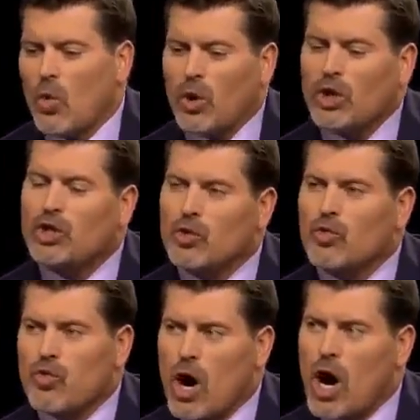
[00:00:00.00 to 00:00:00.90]
When you
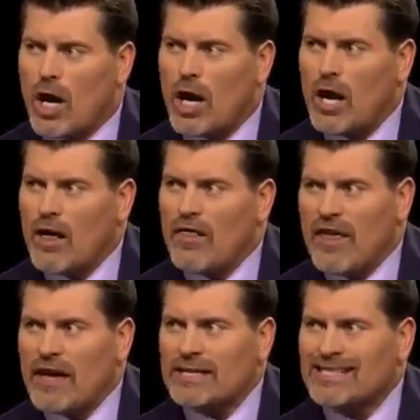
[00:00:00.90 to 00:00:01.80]
run
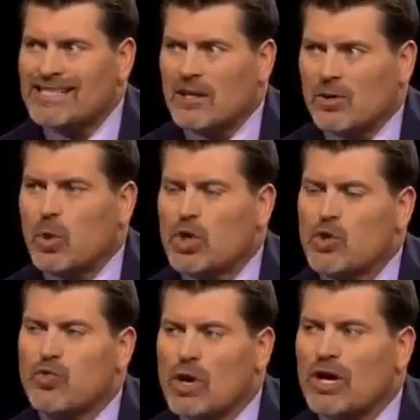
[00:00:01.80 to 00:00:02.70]
things, when
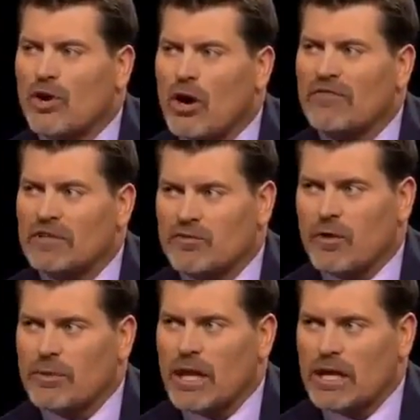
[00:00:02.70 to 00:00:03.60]
you run an offense
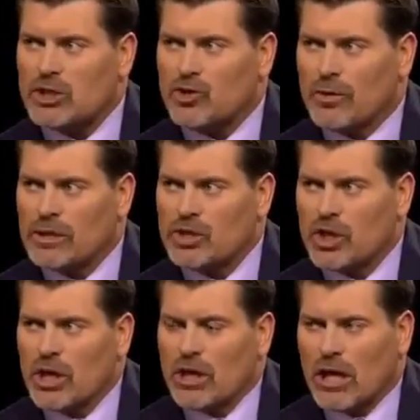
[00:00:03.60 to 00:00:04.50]
from the line of
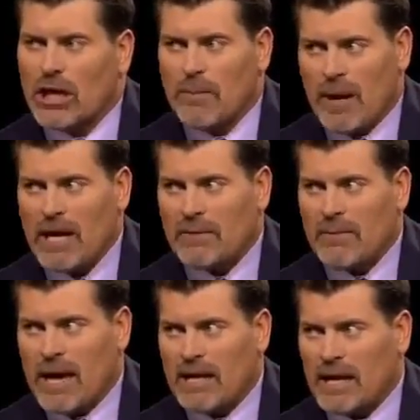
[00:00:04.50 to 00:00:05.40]
scrimmage like
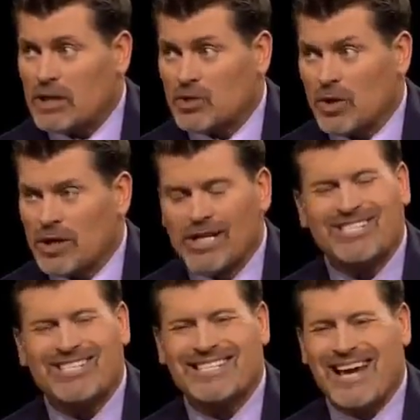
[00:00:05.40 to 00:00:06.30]
Peyton Manning has run
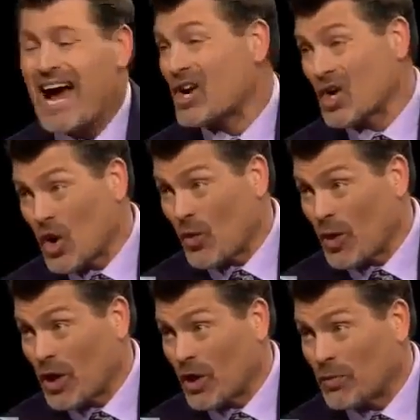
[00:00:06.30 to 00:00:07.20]
his entire
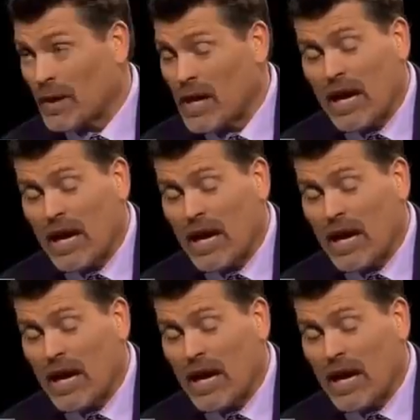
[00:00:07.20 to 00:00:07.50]
career?